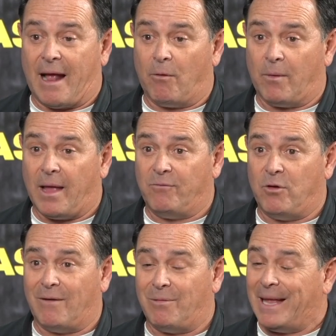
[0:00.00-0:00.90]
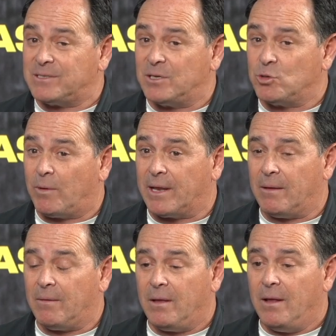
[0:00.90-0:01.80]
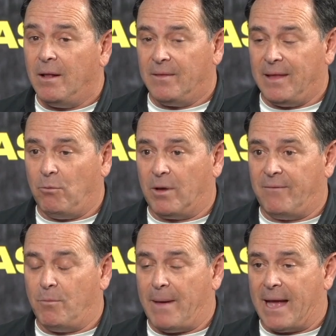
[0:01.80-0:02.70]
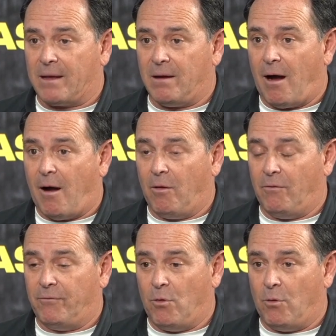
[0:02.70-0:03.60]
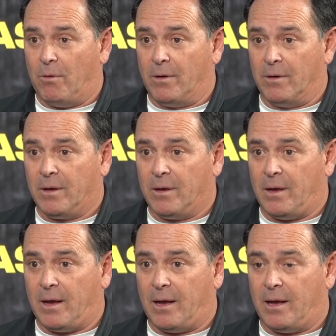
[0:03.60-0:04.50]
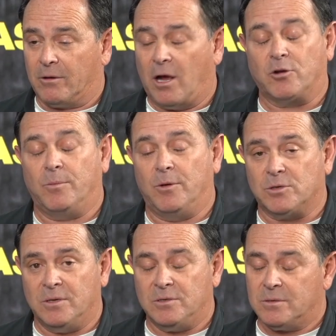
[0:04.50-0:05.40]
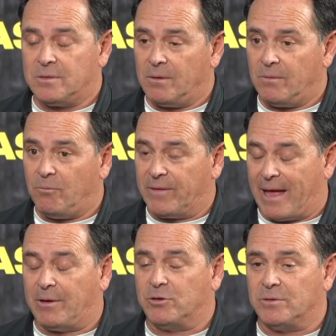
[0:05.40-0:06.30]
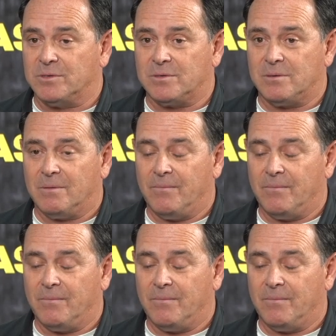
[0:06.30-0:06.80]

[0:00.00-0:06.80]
Now, if you have less than 20, they will give you back all of your contributions without interest,